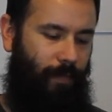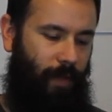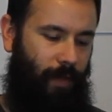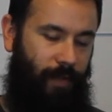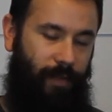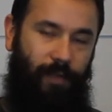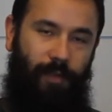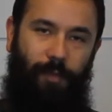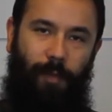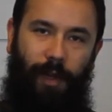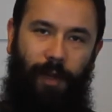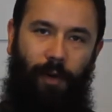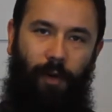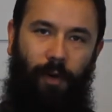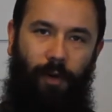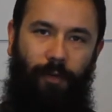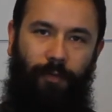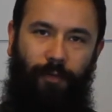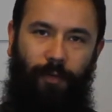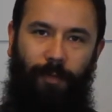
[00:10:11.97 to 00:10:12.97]
this is my
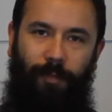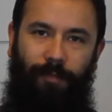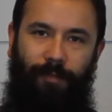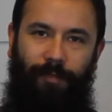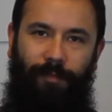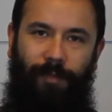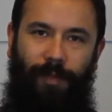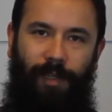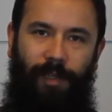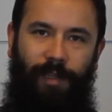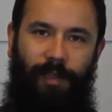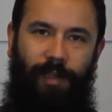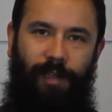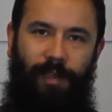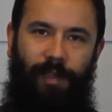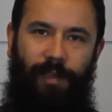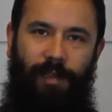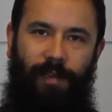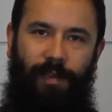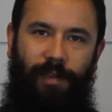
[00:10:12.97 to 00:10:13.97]
haul from
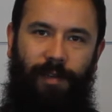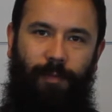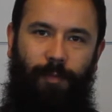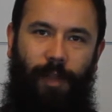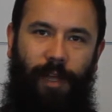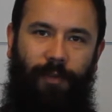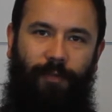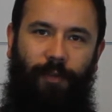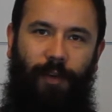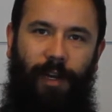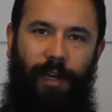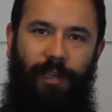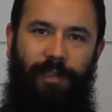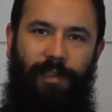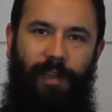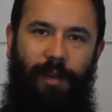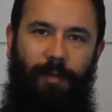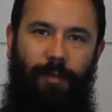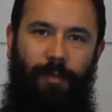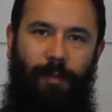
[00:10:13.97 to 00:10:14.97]
Black Friday,
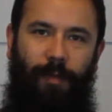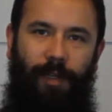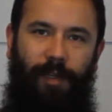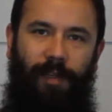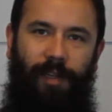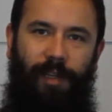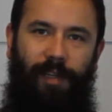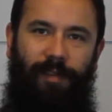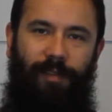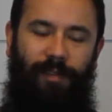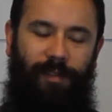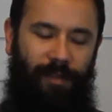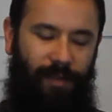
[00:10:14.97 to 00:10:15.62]
Cyber Monday.